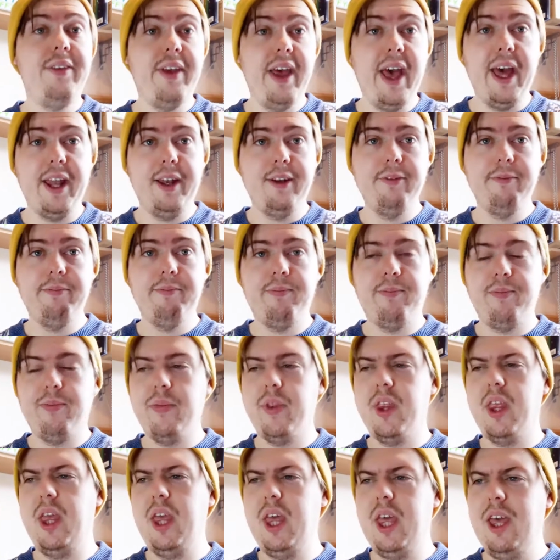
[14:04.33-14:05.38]
10.
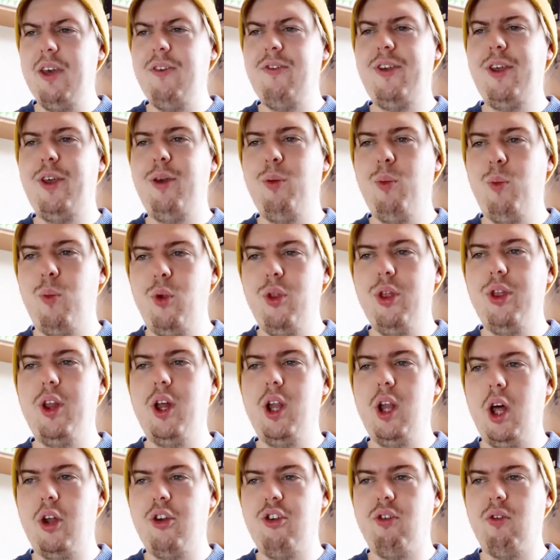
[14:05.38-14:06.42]
If you won
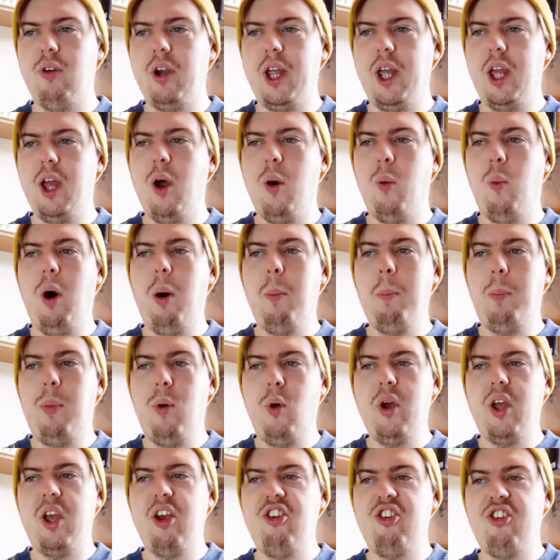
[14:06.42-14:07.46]
the lottery, what
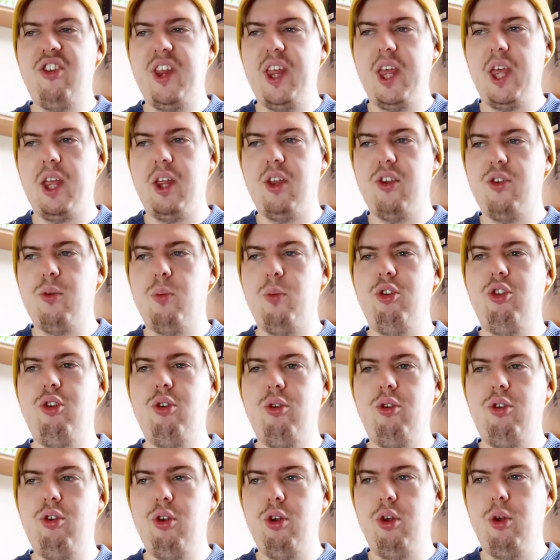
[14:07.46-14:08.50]
bookish things would
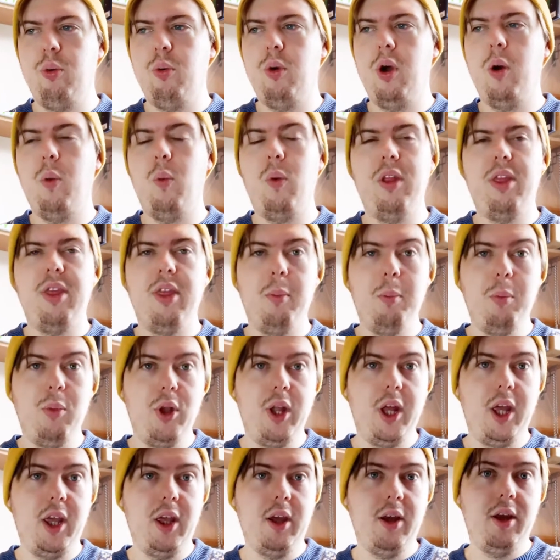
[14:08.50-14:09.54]
you do with the
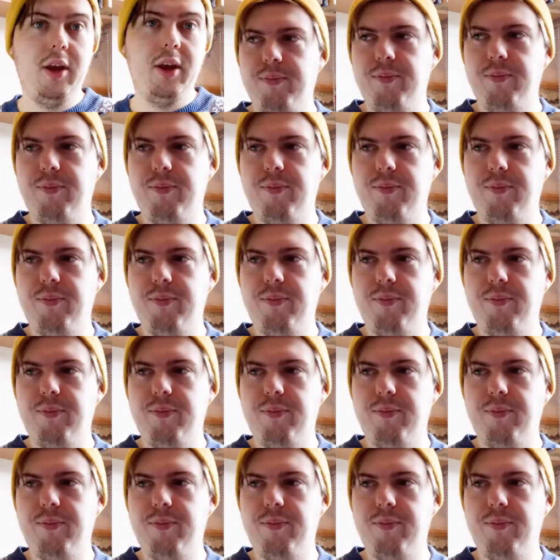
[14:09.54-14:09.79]
money?